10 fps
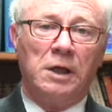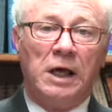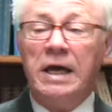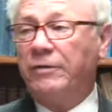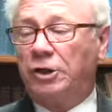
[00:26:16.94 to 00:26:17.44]

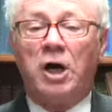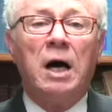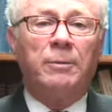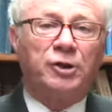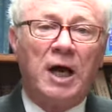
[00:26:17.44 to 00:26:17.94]
Even
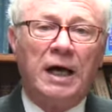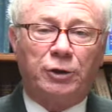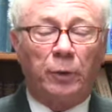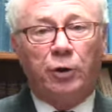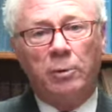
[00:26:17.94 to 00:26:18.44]
Thomas
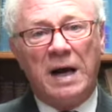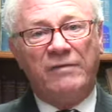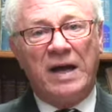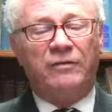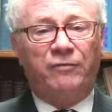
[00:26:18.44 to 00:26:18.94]
Ice, with whom
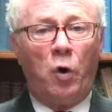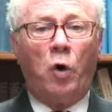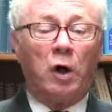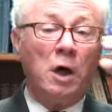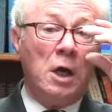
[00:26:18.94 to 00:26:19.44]
I've had
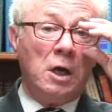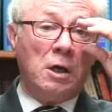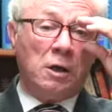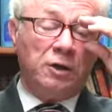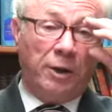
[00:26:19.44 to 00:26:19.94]
four
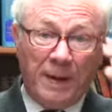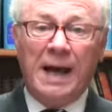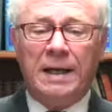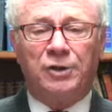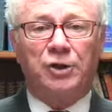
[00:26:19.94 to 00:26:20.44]

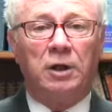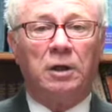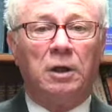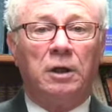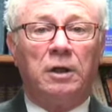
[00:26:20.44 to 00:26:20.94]
debates,
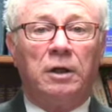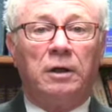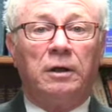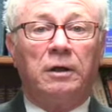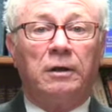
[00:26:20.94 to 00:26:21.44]

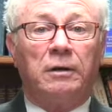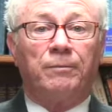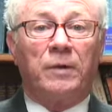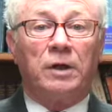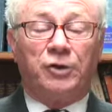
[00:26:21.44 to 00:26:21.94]

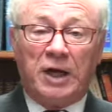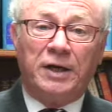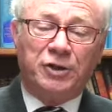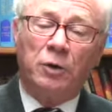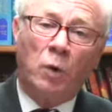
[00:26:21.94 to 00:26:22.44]

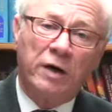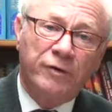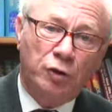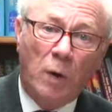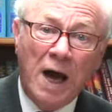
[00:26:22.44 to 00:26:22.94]
says in one of
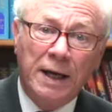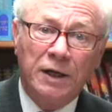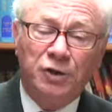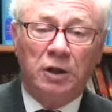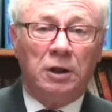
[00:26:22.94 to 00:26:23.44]
his
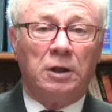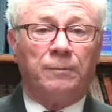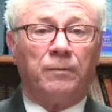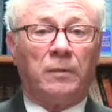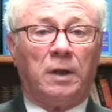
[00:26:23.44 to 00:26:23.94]
writings
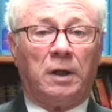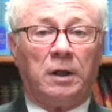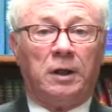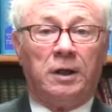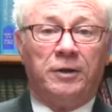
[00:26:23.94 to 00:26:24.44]

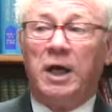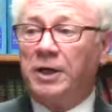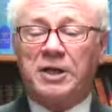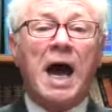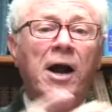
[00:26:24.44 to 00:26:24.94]
the
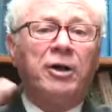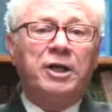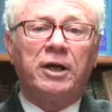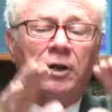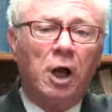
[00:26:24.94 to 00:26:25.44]

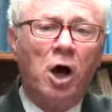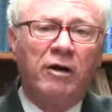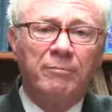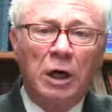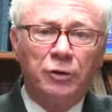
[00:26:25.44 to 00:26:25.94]
entirety of the law
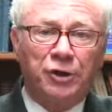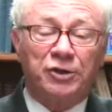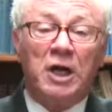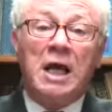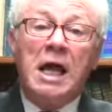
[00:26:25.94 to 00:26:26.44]
of
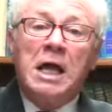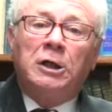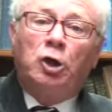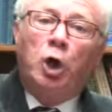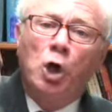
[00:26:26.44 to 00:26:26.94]
Moses,
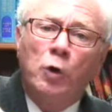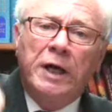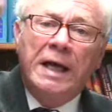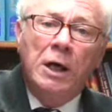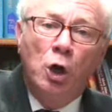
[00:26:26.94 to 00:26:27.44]

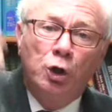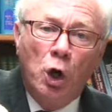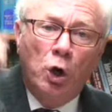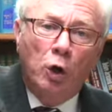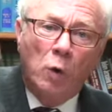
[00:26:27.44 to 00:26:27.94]
including
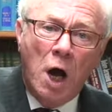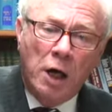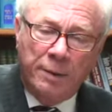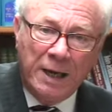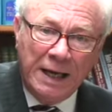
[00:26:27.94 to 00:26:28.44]

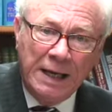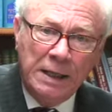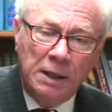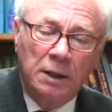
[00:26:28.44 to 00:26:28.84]
Deuteronomy,